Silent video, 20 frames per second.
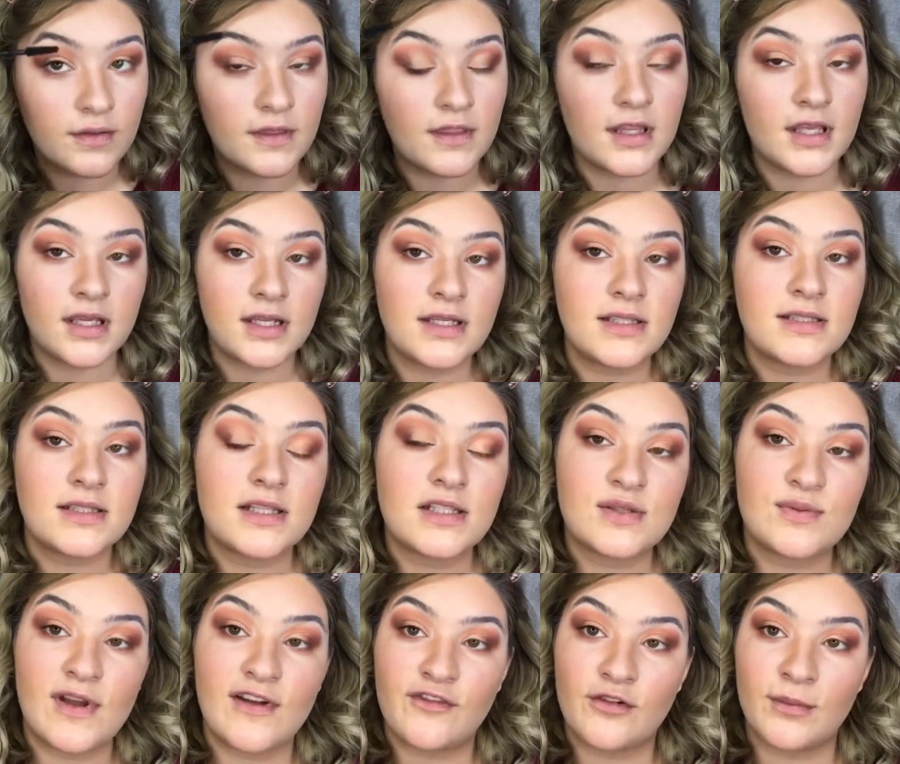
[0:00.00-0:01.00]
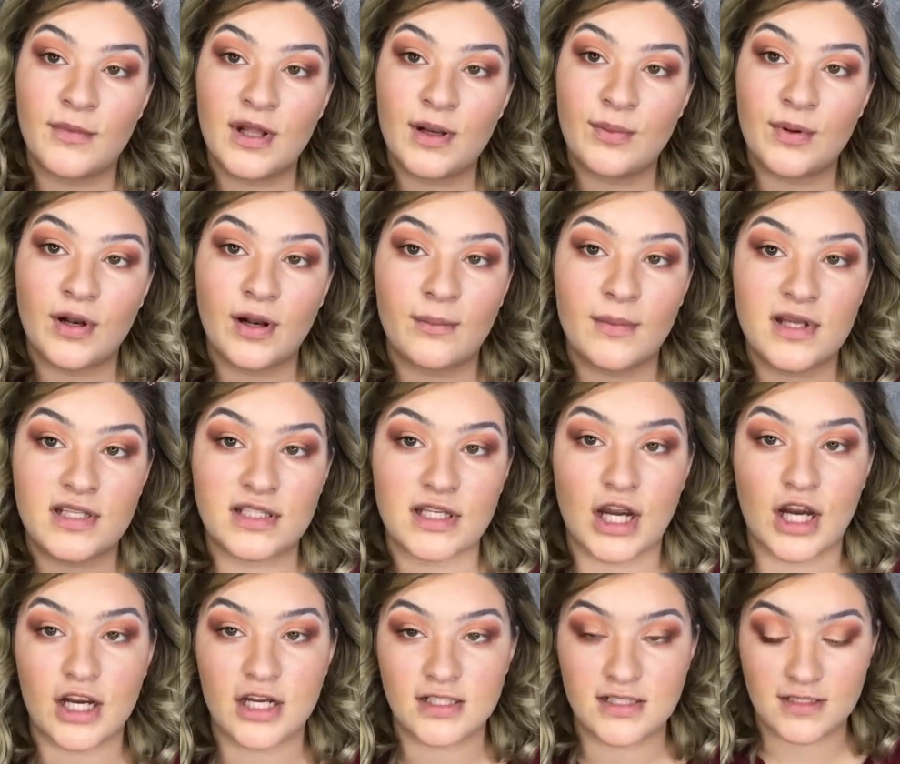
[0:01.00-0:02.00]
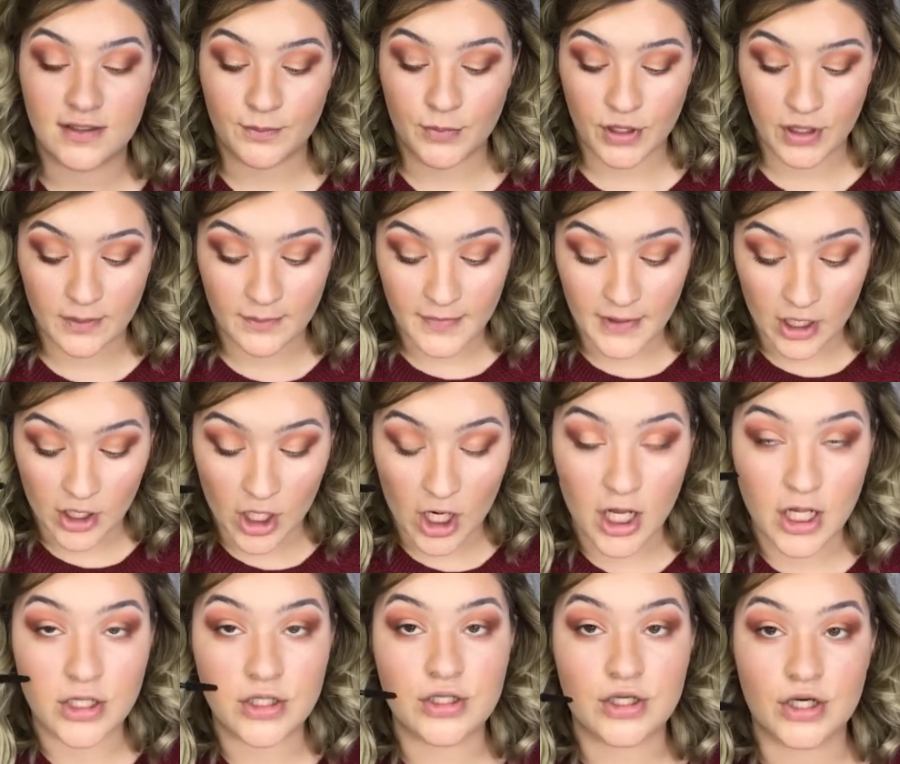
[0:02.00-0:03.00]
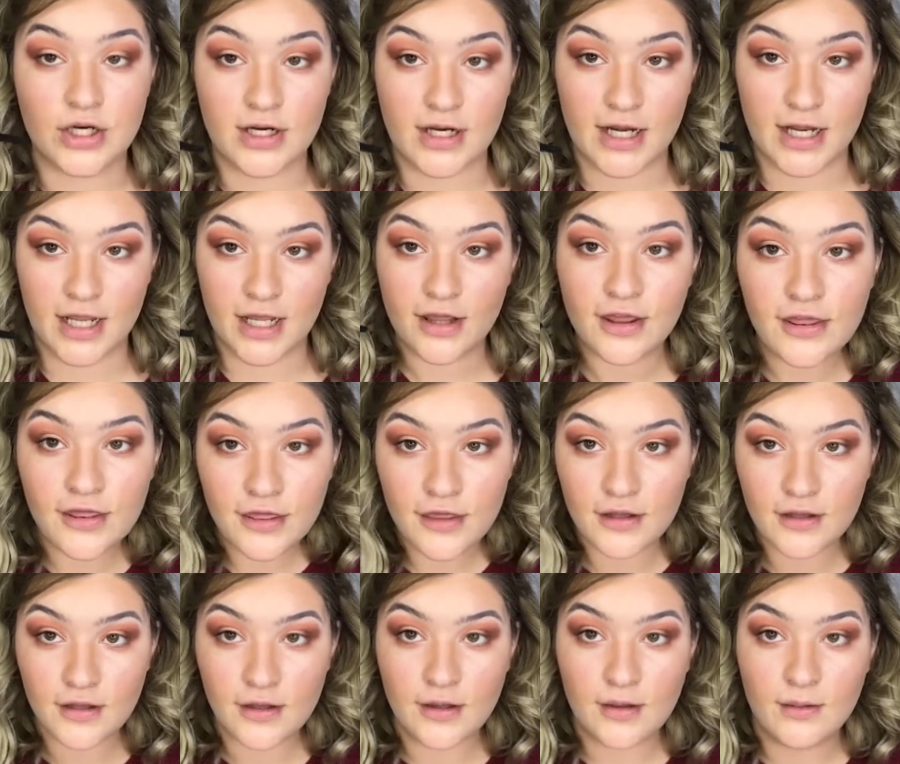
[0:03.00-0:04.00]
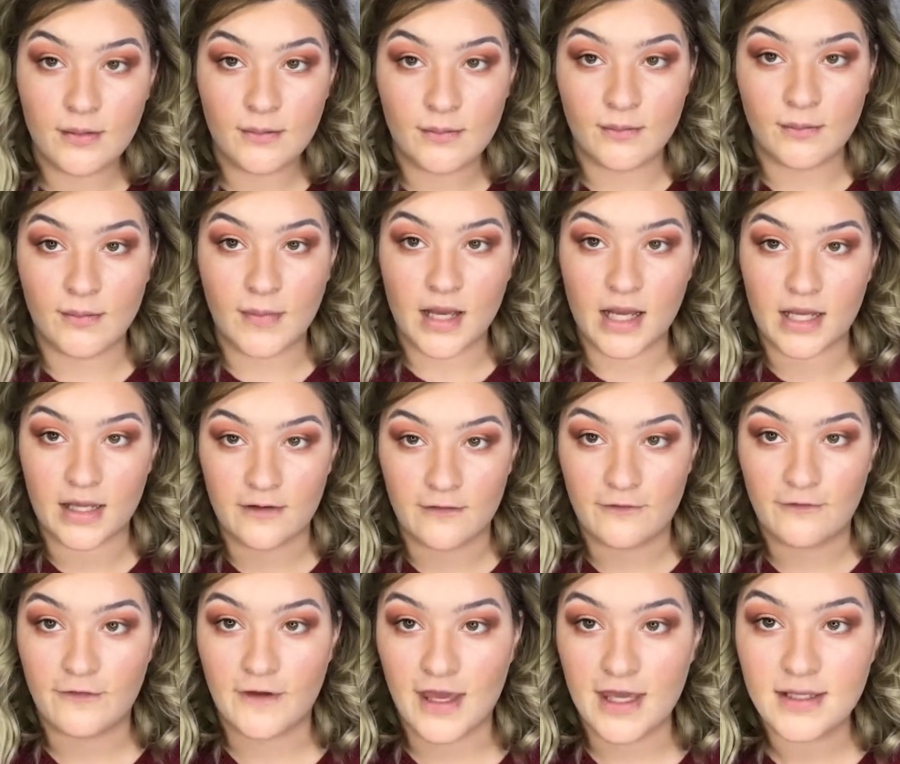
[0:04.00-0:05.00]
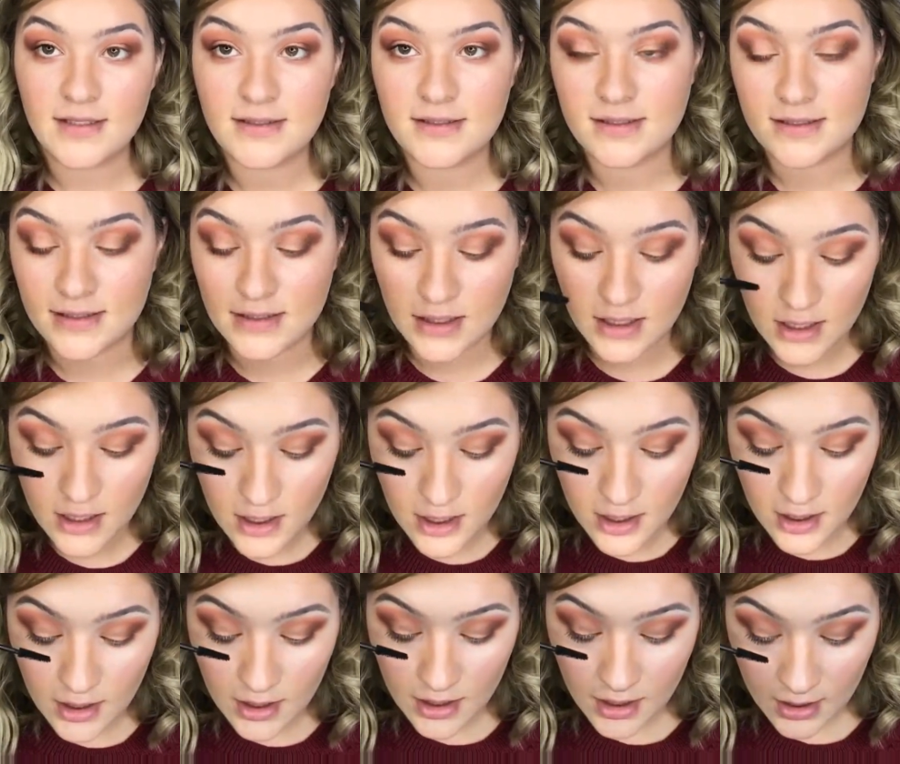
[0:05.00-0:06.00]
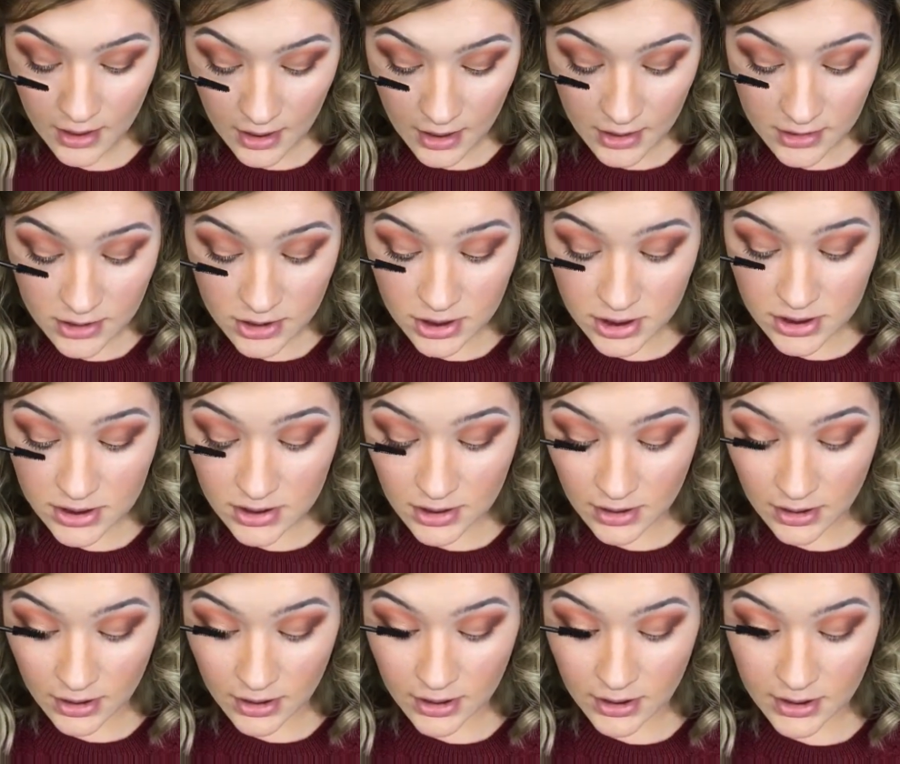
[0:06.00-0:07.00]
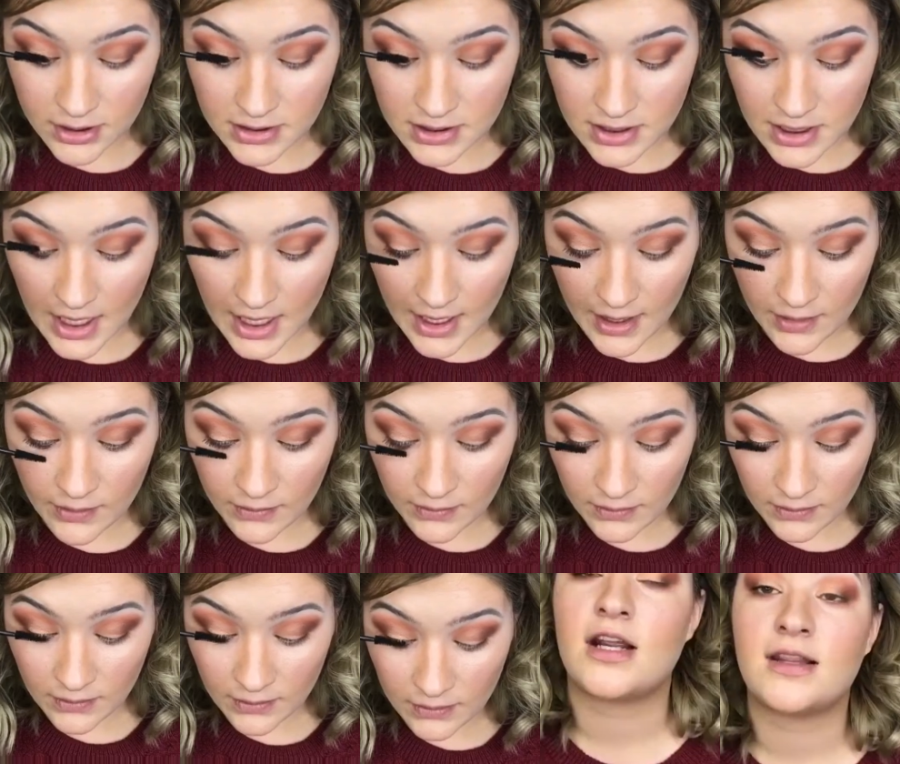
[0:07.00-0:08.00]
The easiest way for me to put on mascara is to put a mirror underneath my face and just look down.